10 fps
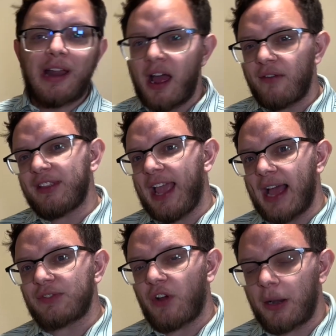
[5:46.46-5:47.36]
have the
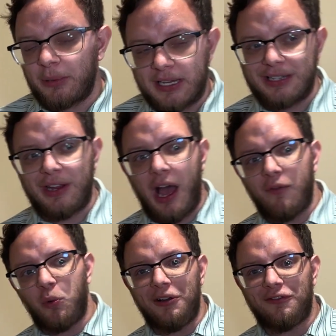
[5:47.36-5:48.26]
gas fireplace and you
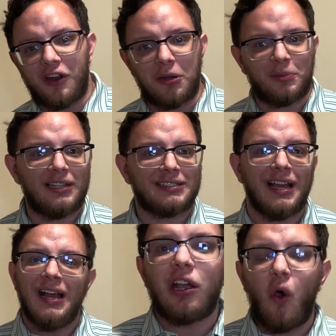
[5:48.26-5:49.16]
have a wood fireplace,
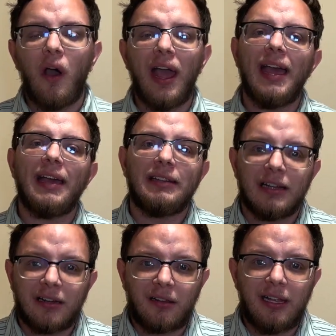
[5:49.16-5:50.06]
go ahead,
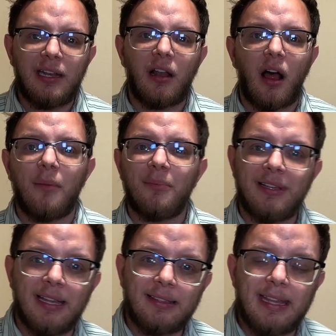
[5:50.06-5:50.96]
clean it up,
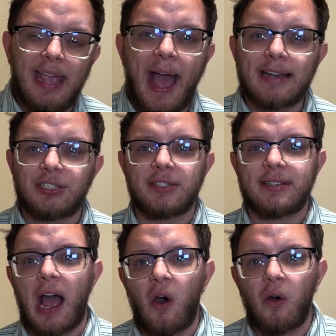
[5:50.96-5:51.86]
get the ashes
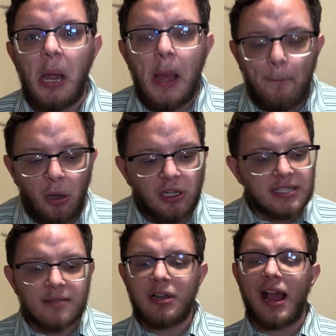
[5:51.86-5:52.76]
out, put
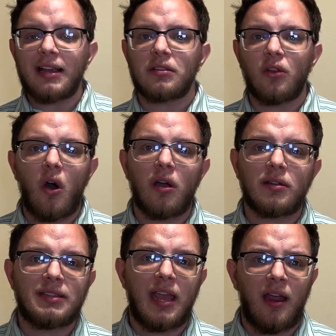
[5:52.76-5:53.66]
some nice
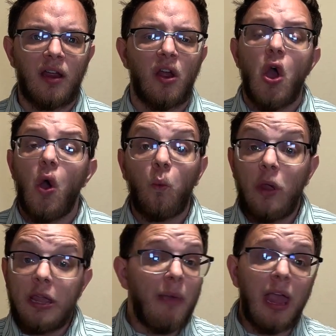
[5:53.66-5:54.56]
logs there.
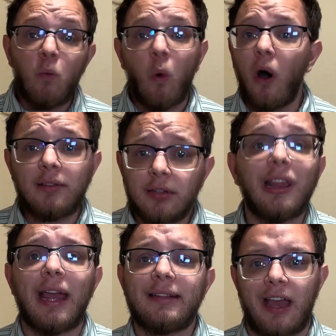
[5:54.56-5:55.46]
We may want to
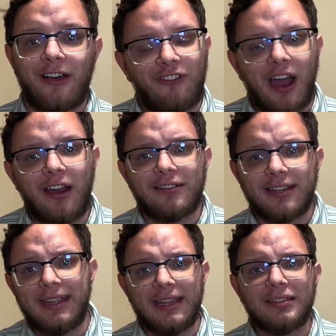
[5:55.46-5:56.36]
light that fire to
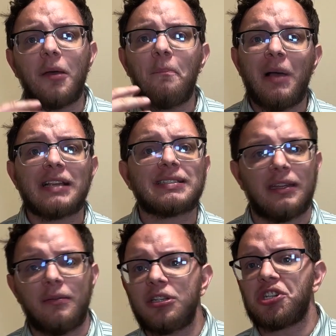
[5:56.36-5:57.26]
get the best
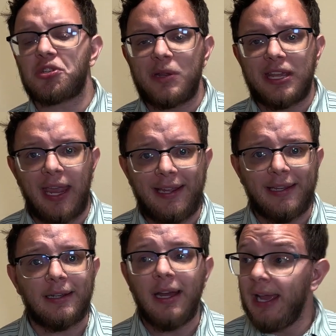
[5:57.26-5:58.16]
images we
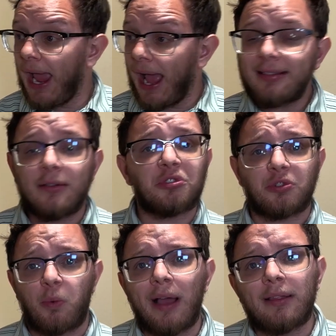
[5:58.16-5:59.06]
can at those
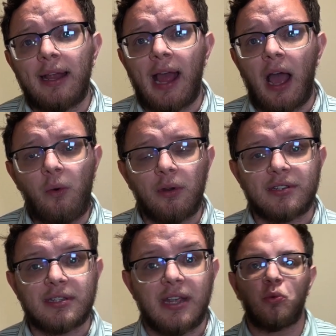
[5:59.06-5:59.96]
twilight
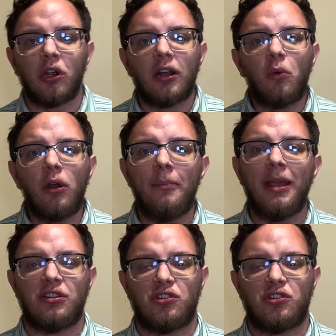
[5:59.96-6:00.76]
hours. We're gonna wanna make